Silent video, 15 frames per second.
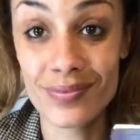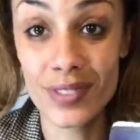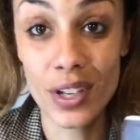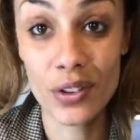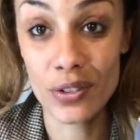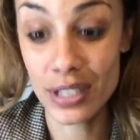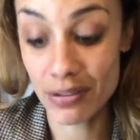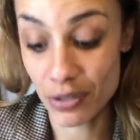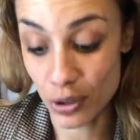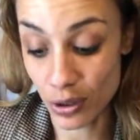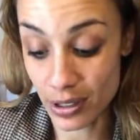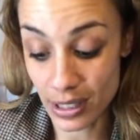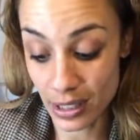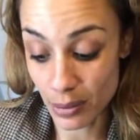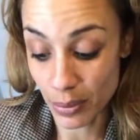Three of
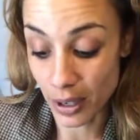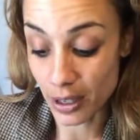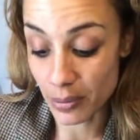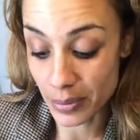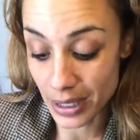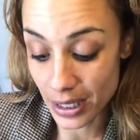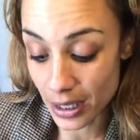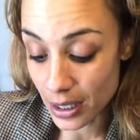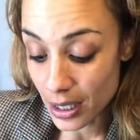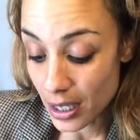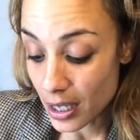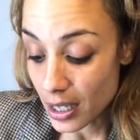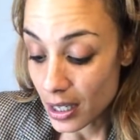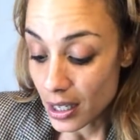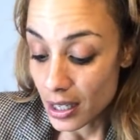Swords at the bottom there,
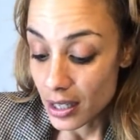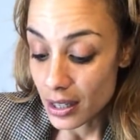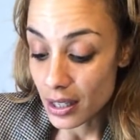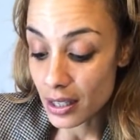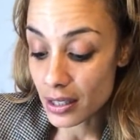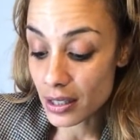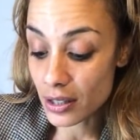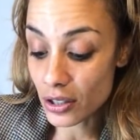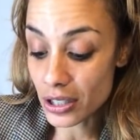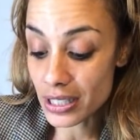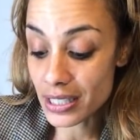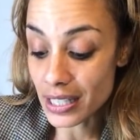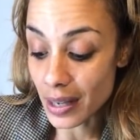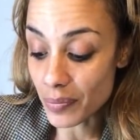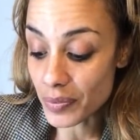there's
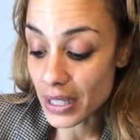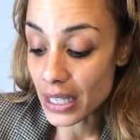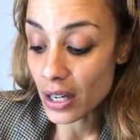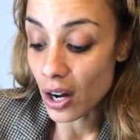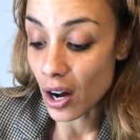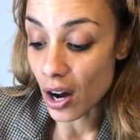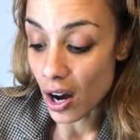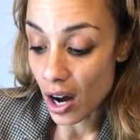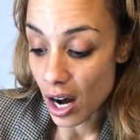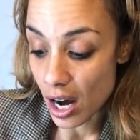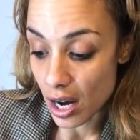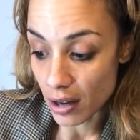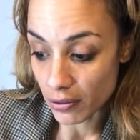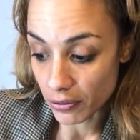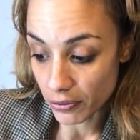something
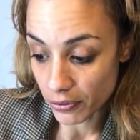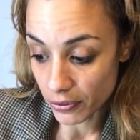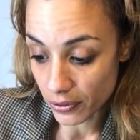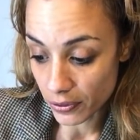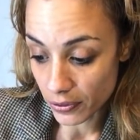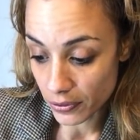off.